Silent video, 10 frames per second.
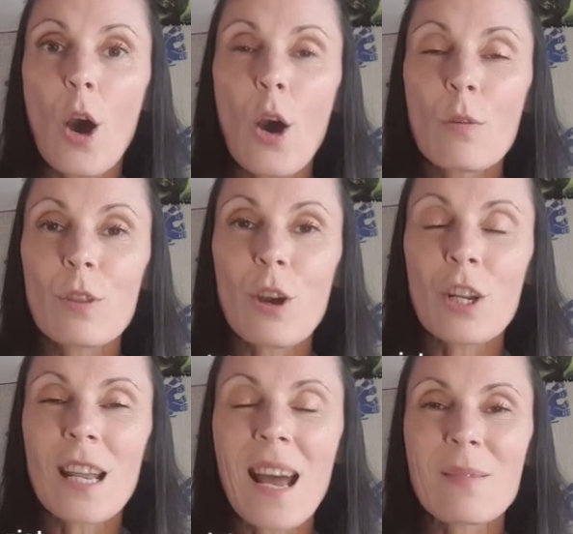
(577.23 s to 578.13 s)
of the
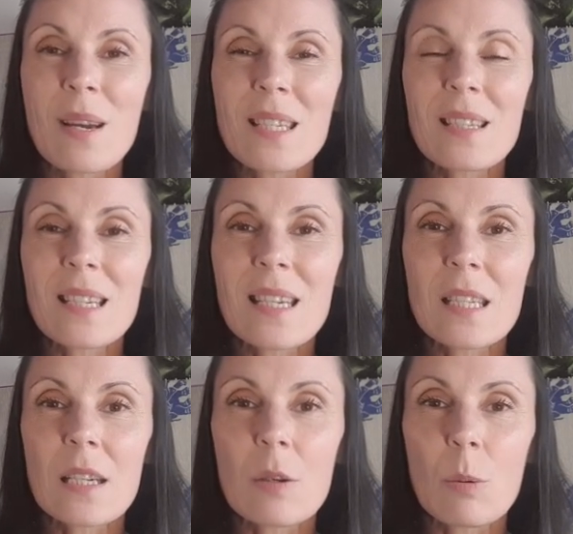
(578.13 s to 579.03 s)
online muscle
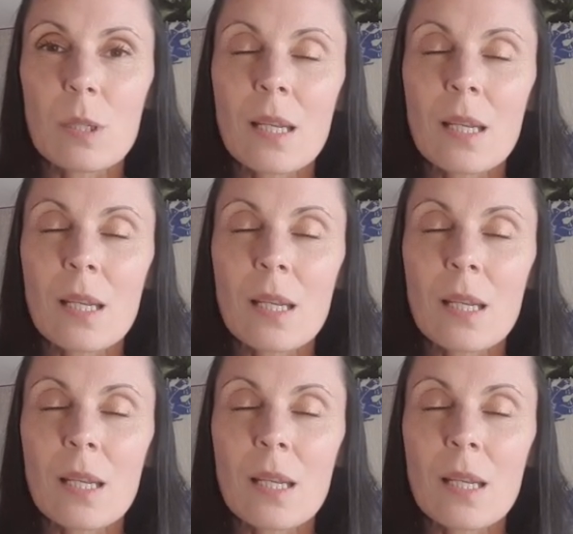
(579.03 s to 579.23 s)
testing course,